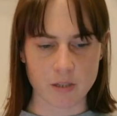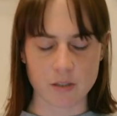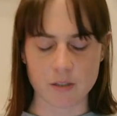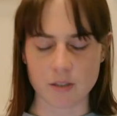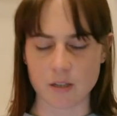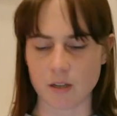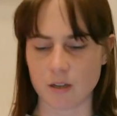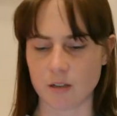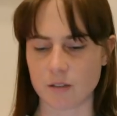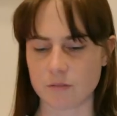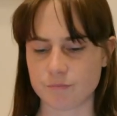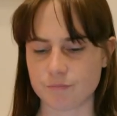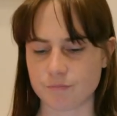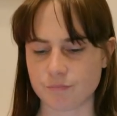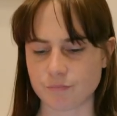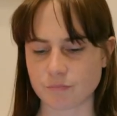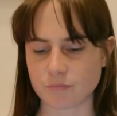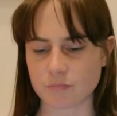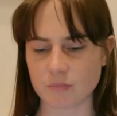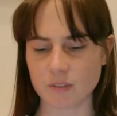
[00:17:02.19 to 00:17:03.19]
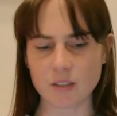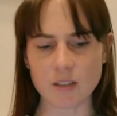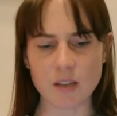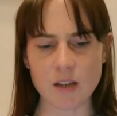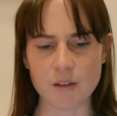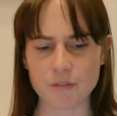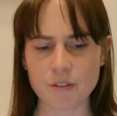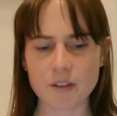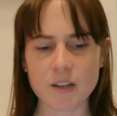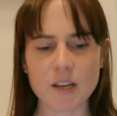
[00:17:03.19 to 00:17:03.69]
Yeah.
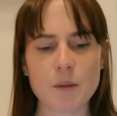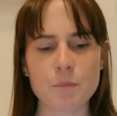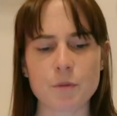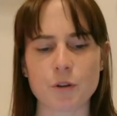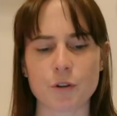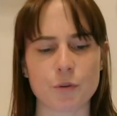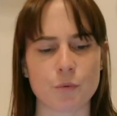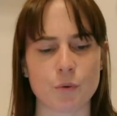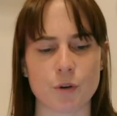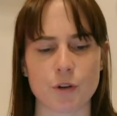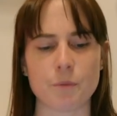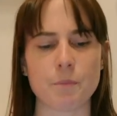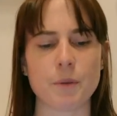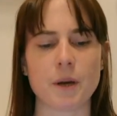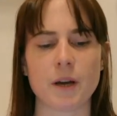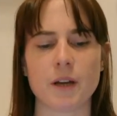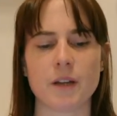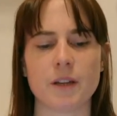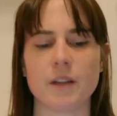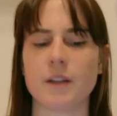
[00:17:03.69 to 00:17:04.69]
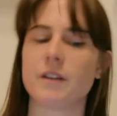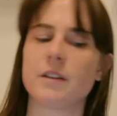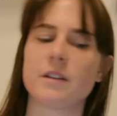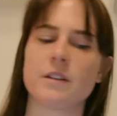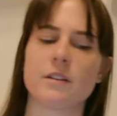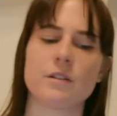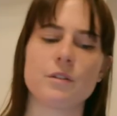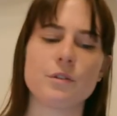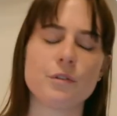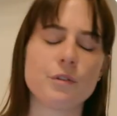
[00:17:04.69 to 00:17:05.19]
I feel like I'm gonna want to buy,
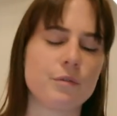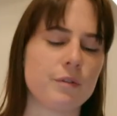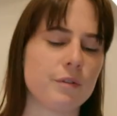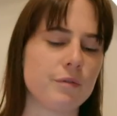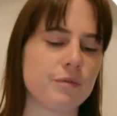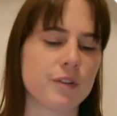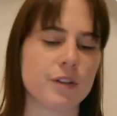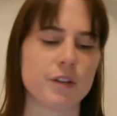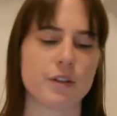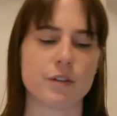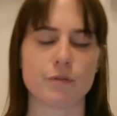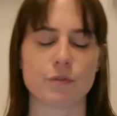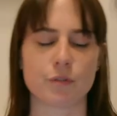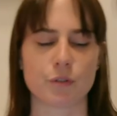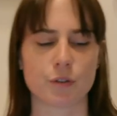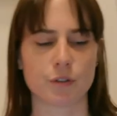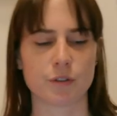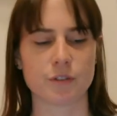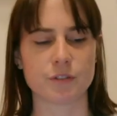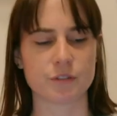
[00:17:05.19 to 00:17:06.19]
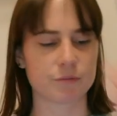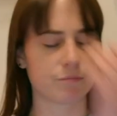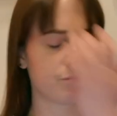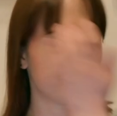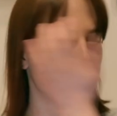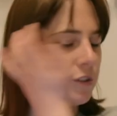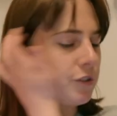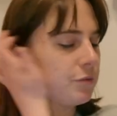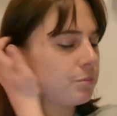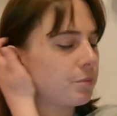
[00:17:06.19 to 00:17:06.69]
like, go thrifting for
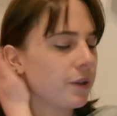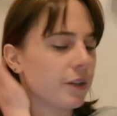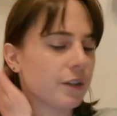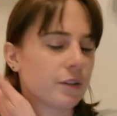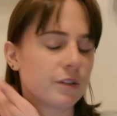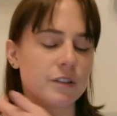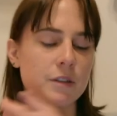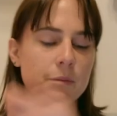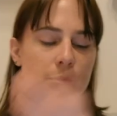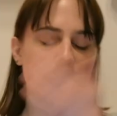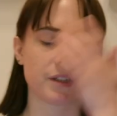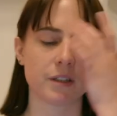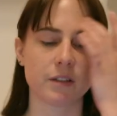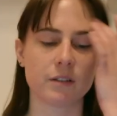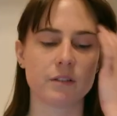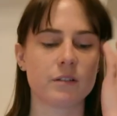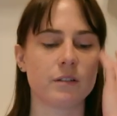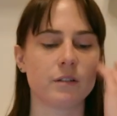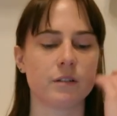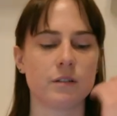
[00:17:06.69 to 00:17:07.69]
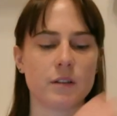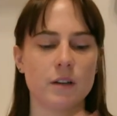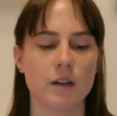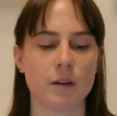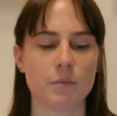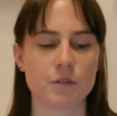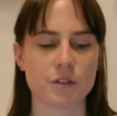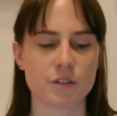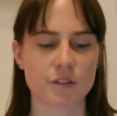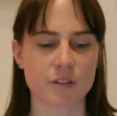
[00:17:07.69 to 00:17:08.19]
the spring or something, so
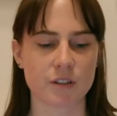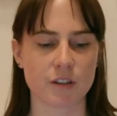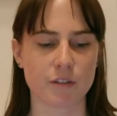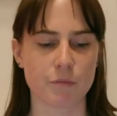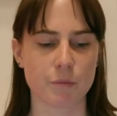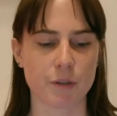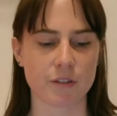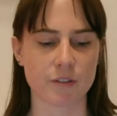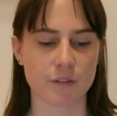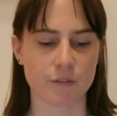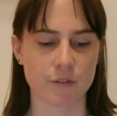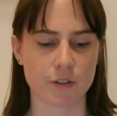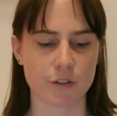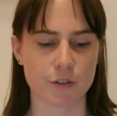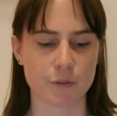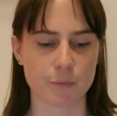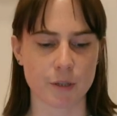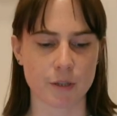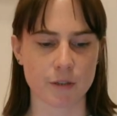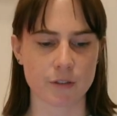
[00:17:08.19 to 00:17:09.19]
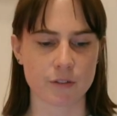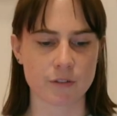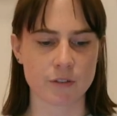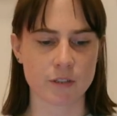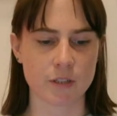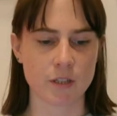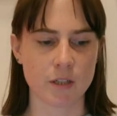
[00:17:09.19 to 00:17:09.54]
I'm just gonna give myself $100.